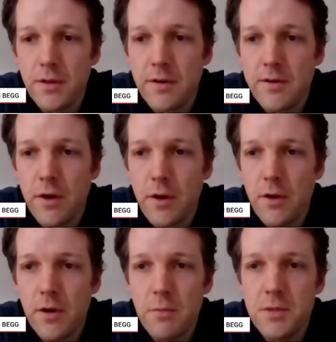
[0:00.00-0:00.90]
there is
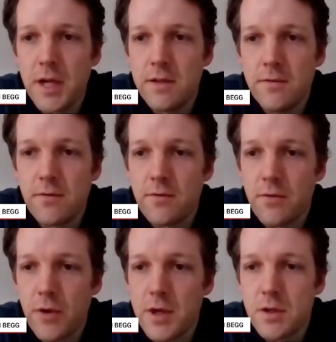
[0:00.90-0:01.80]
no objective
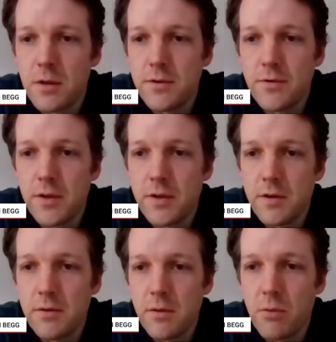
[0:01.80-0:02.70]
thresholds for
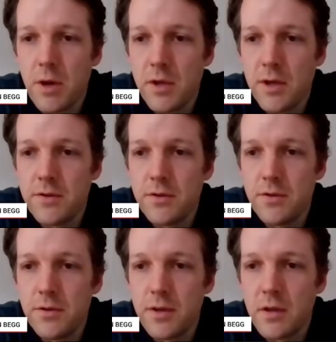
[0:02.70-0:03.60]
the Premier
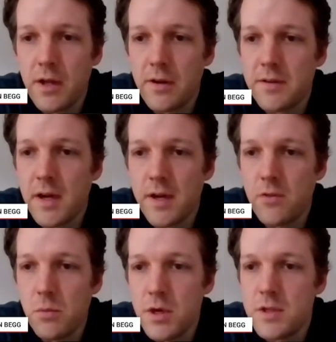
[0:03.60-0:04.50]
to declare a state of
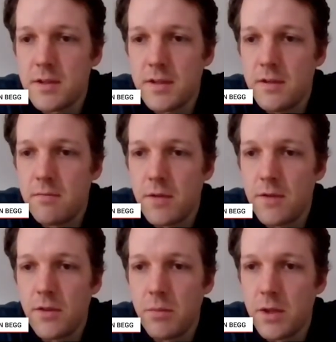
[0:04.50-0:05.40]
emergency
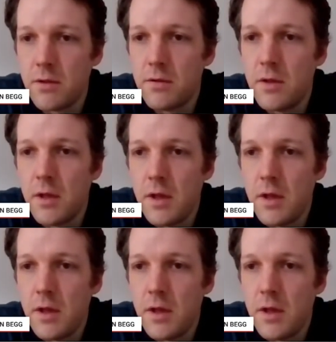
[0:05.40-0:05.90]
if the bill,